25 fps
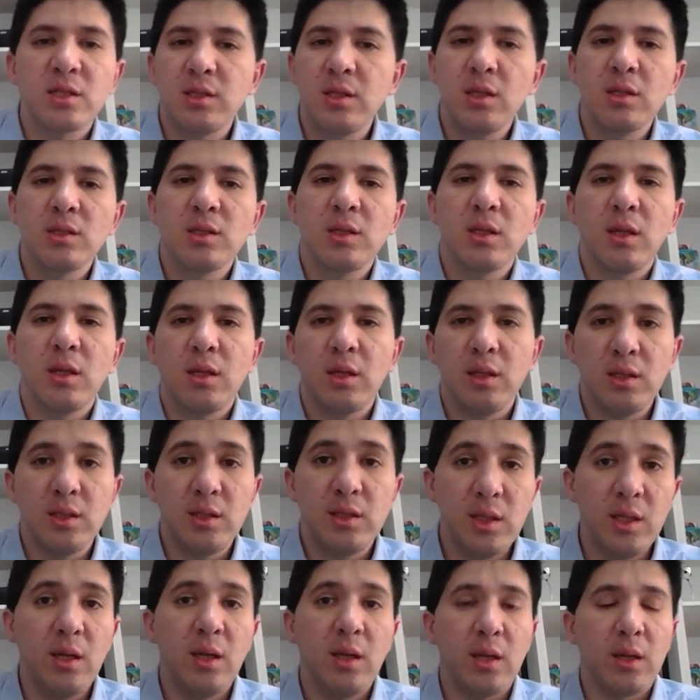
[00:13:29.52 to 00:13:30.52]
using the
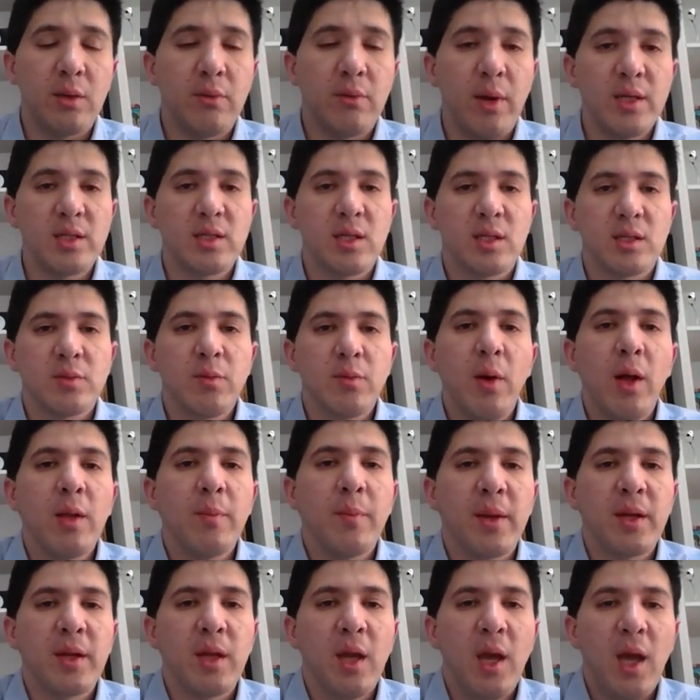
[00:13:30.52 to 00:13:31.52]
continuity equation as well,
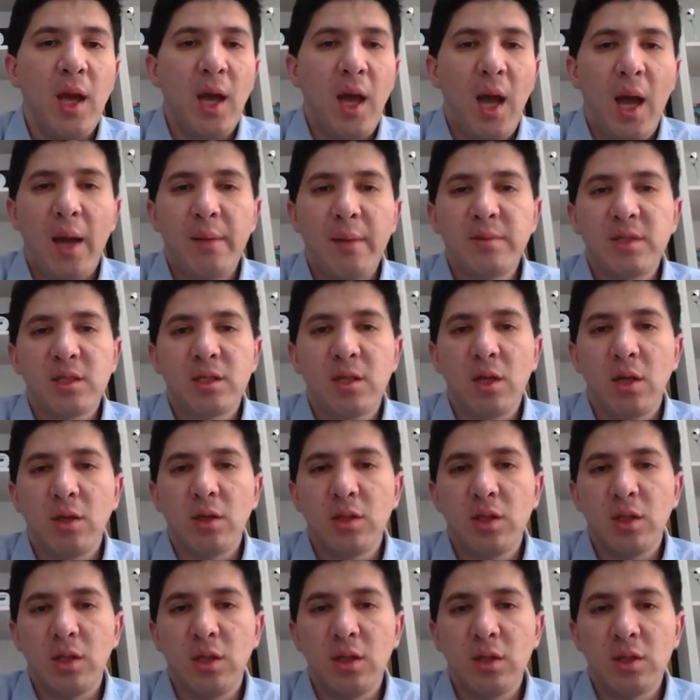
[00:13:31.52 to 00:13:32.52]
but I'm just going
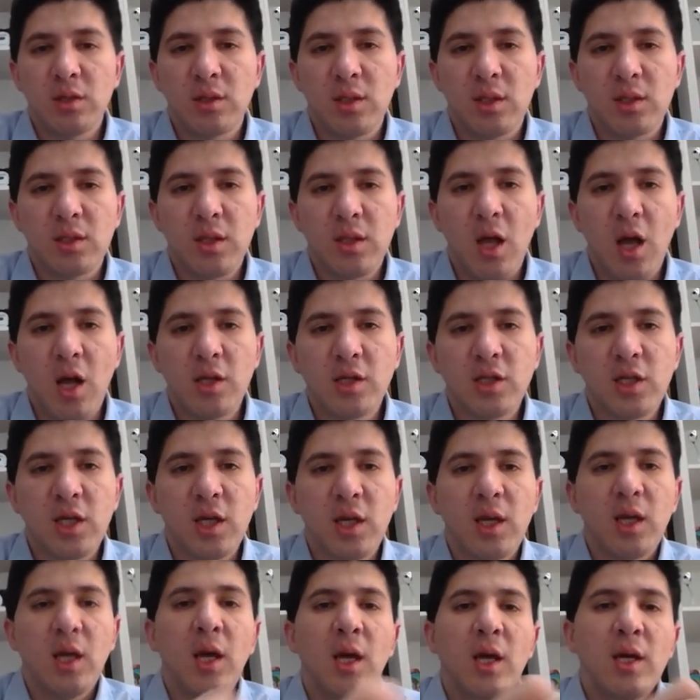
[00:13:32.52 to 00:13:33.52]
to use this
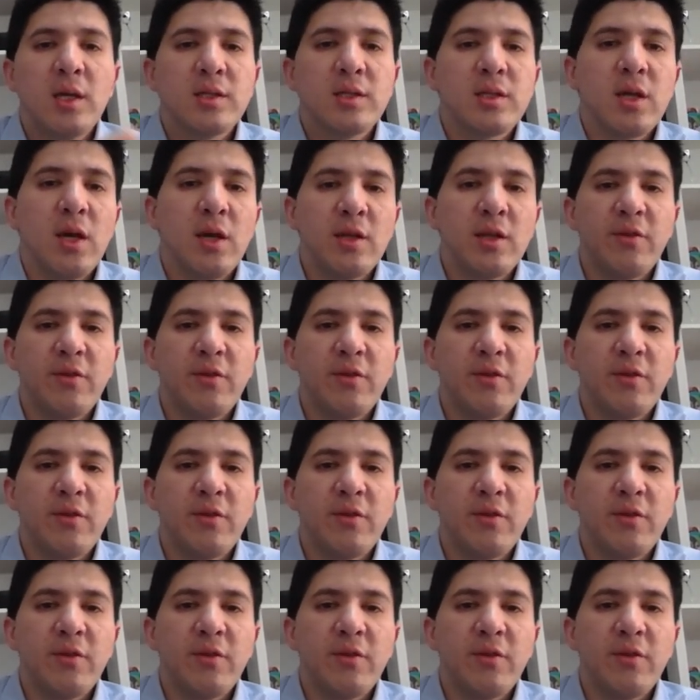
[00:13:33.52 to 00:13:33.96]
logic. So the